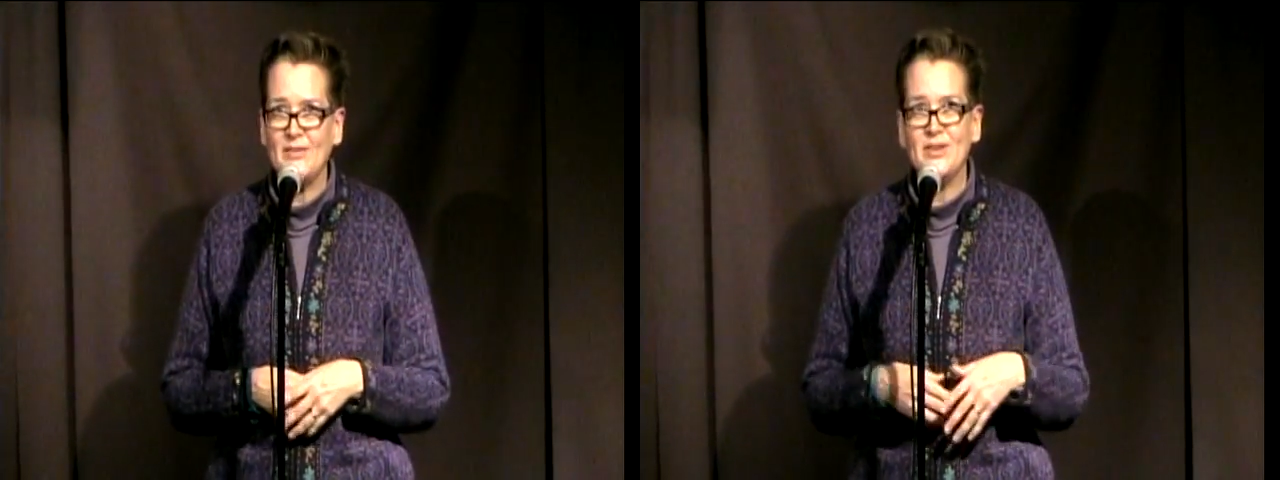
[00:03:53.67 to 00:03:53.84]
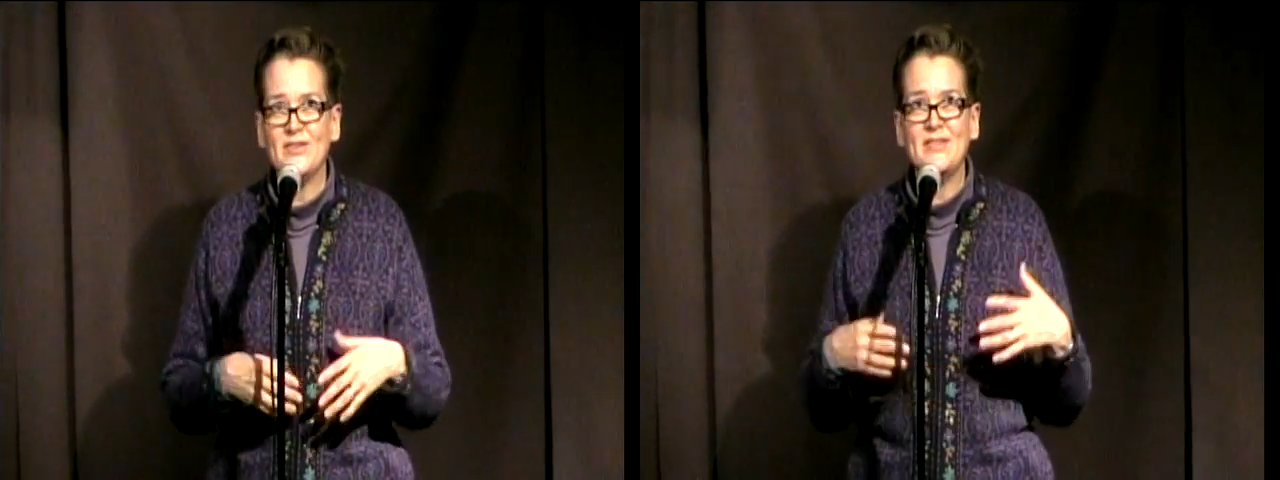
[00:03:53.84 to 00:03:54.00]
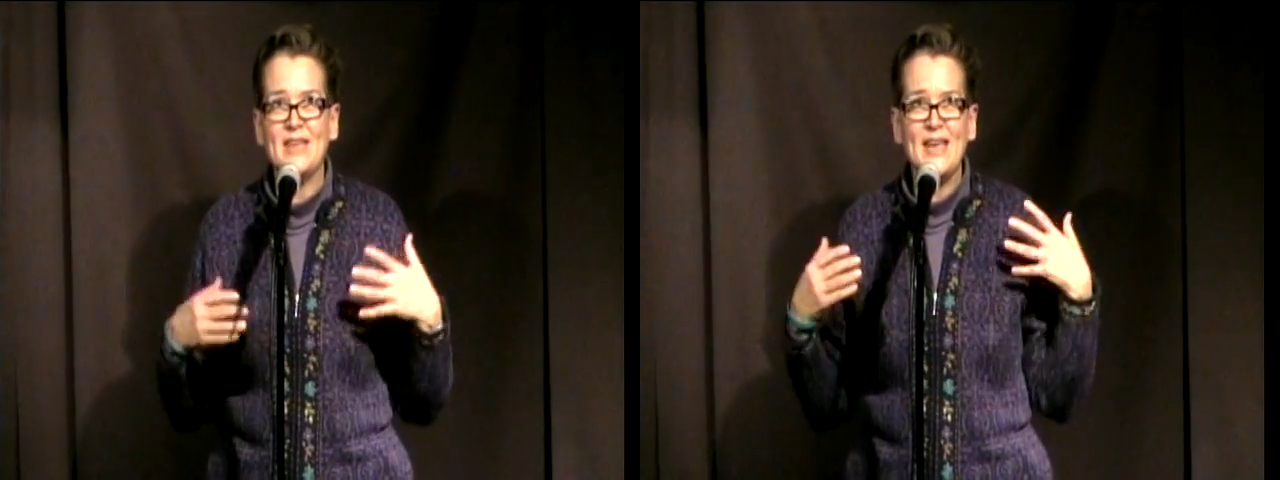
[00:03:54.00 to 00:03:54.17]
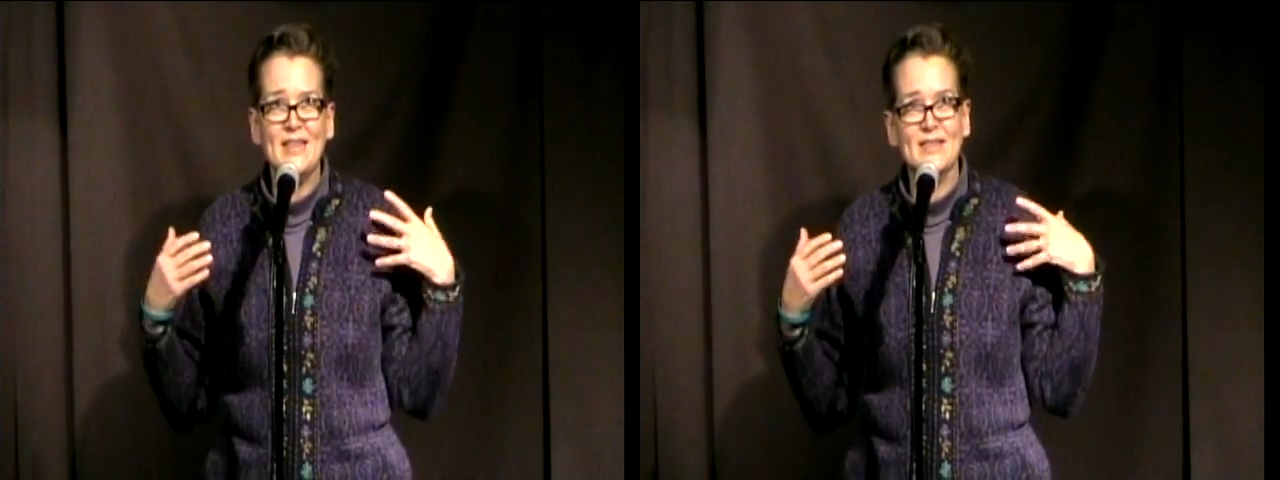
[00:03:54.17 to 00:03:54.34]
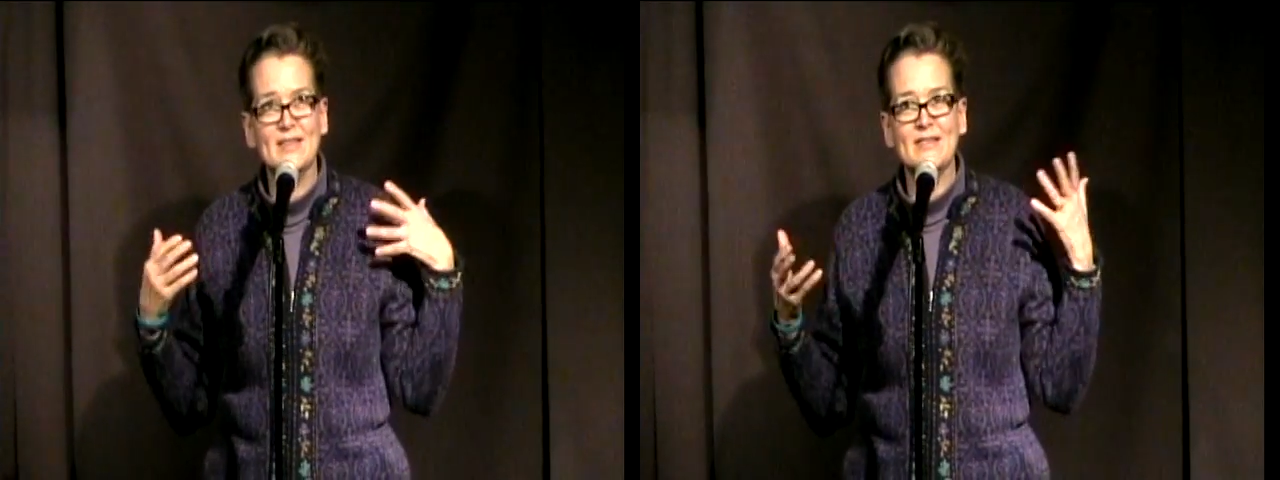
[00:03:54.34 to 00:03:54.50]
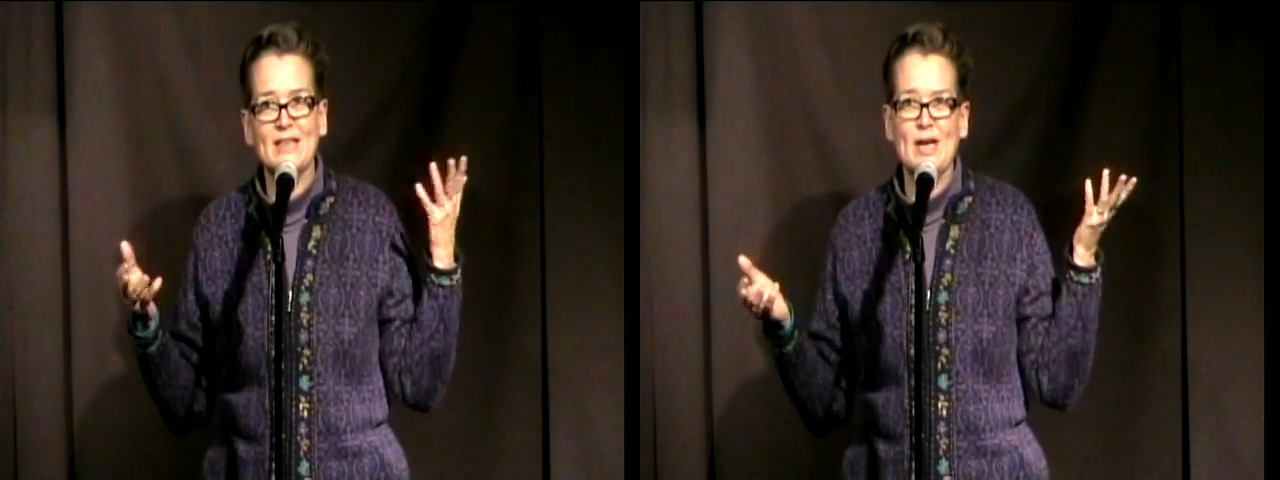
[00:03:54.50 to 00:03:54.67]
they're saying the
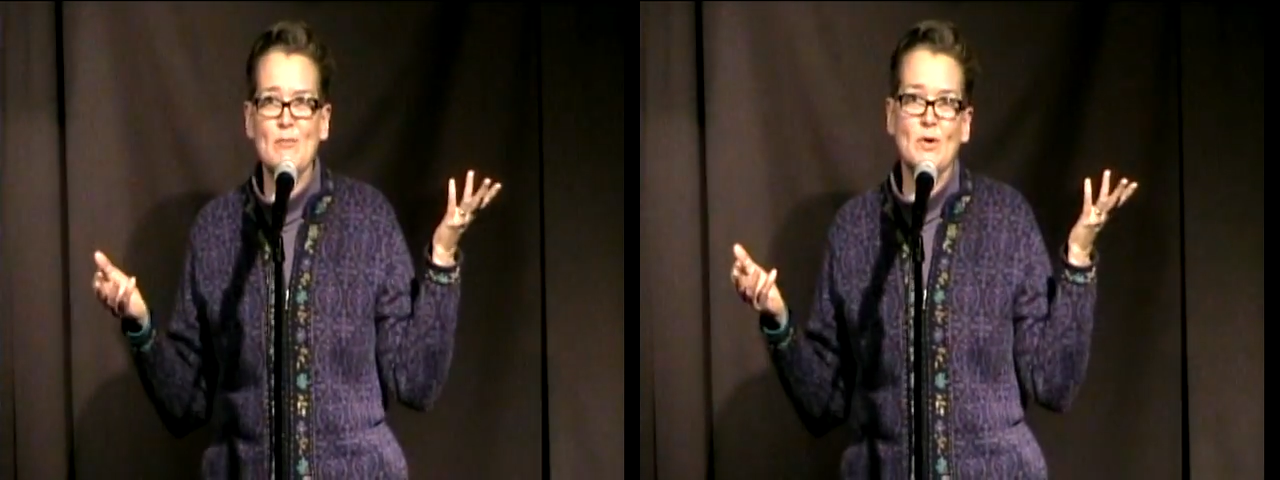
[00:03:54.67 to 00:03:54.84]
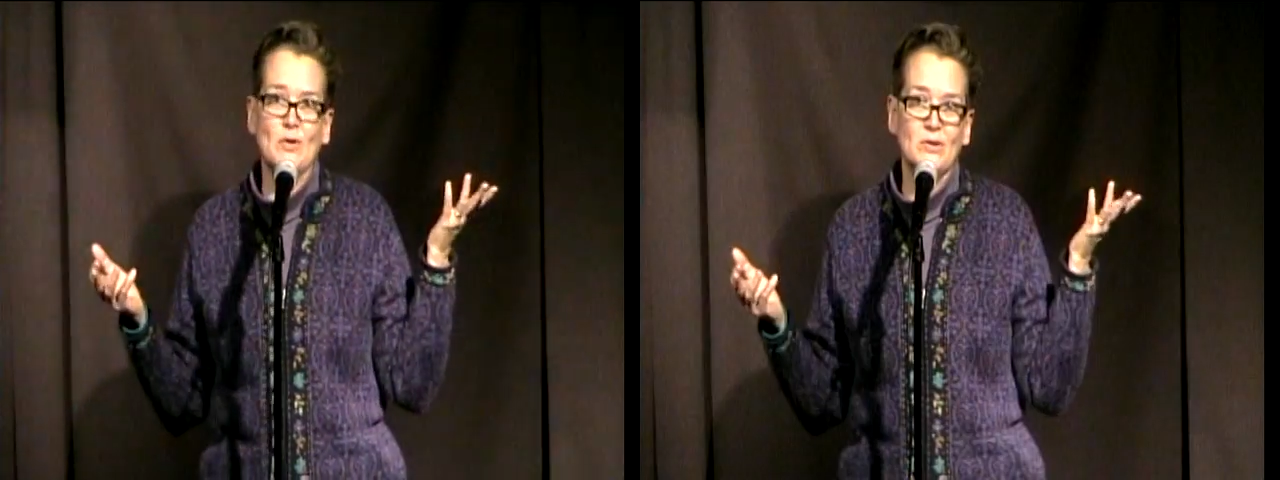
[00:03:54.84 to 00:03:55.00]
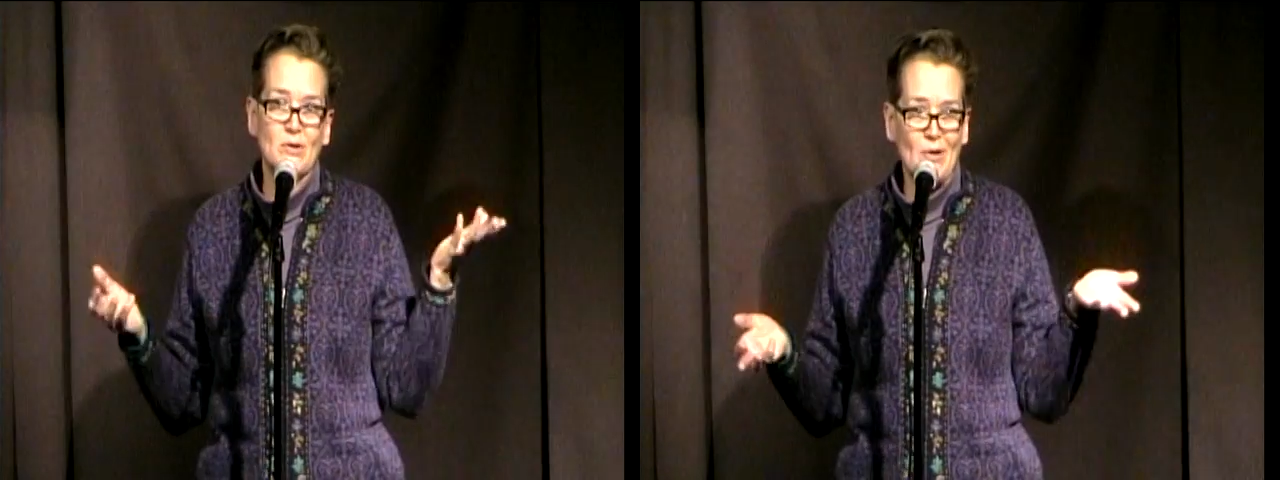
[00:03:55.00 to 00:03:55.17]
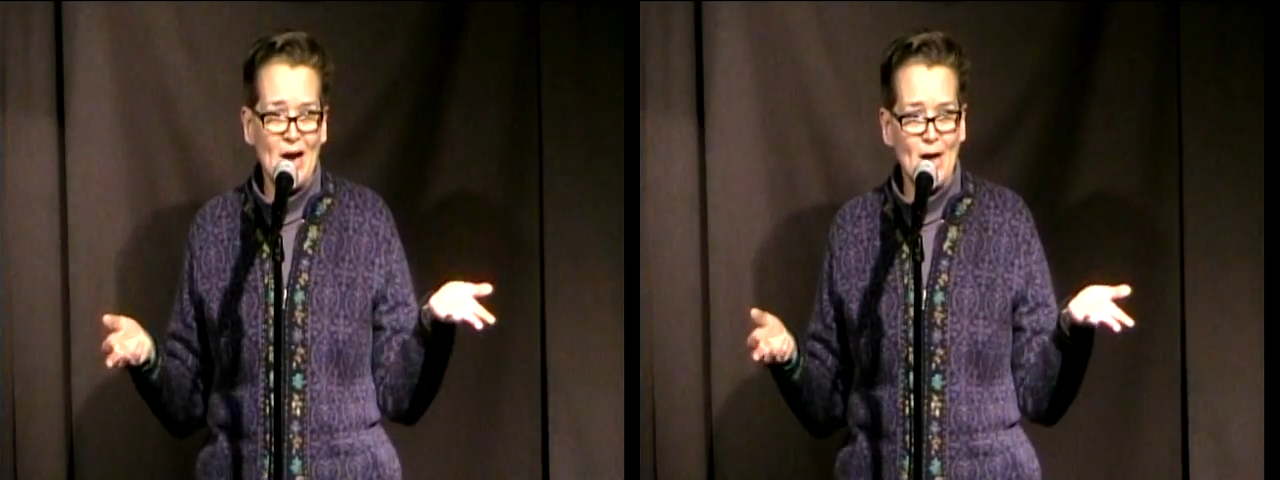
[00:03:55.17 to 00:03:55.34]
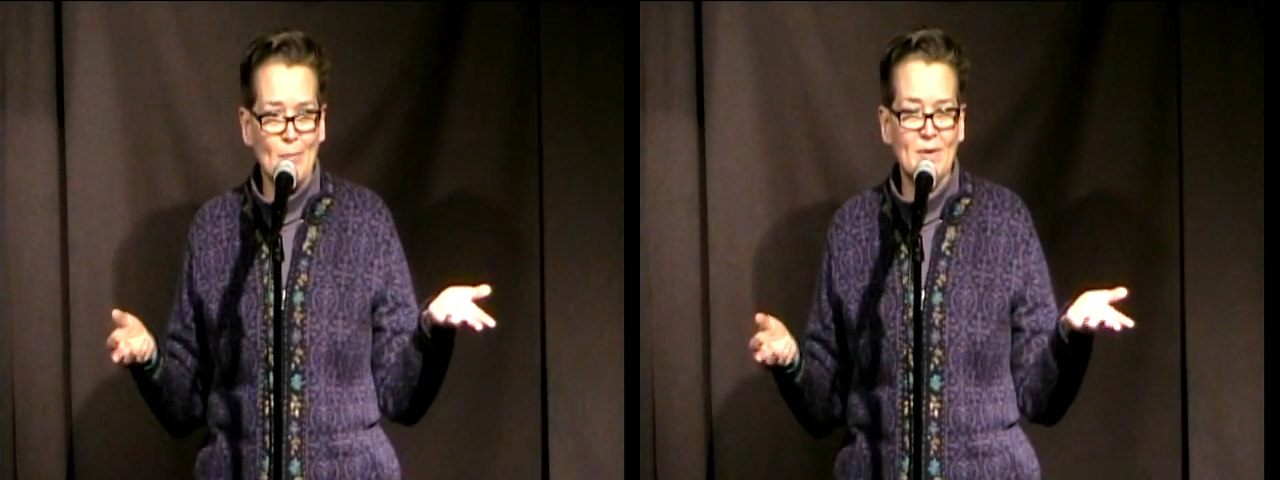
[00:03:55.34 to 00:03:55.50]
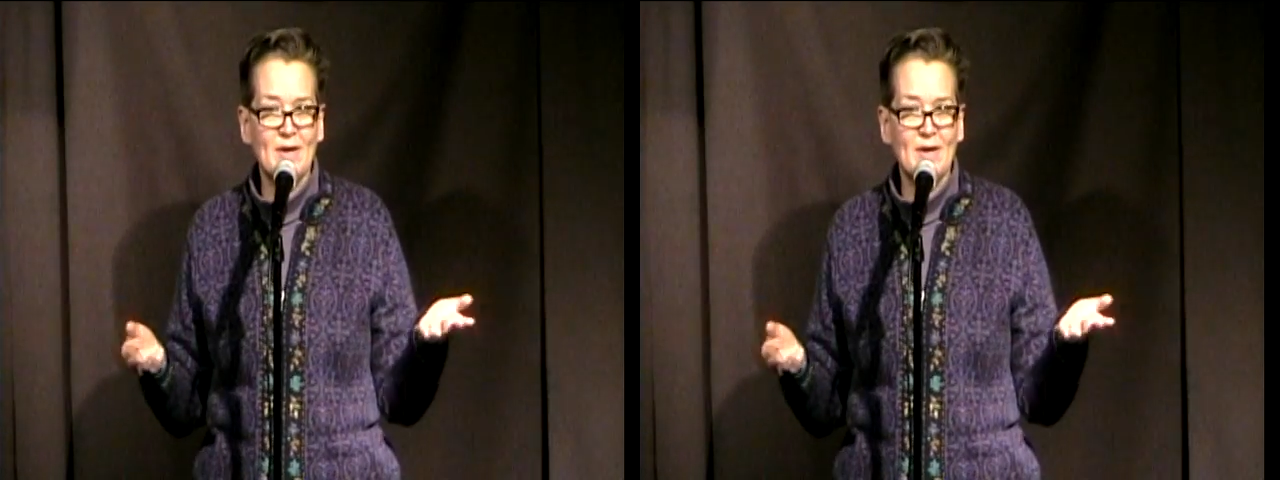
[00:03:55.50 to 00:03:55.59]
same old crap.